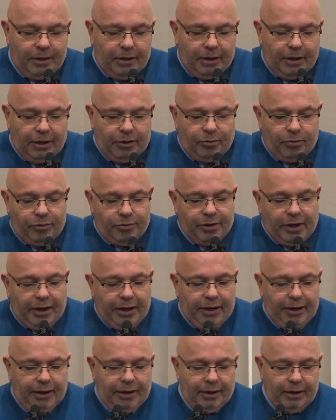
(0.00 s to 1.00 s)
It was
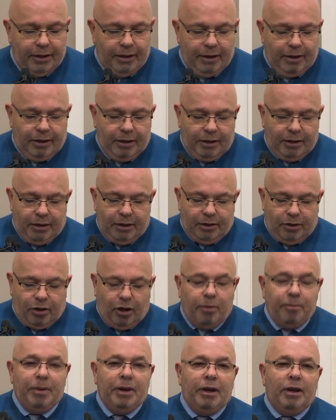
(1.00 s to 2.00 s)
a
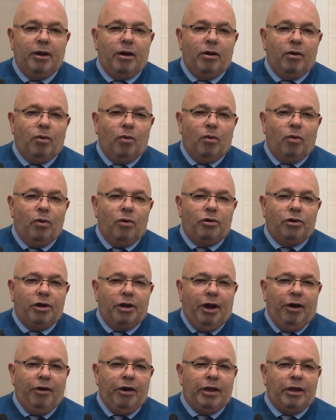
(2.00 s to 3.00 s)
common or
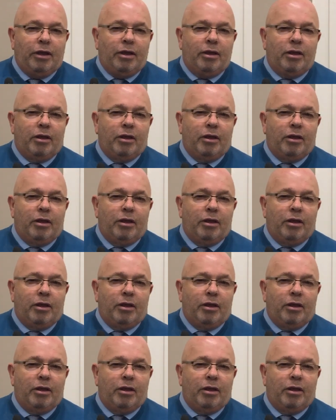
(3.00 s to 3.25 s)
generic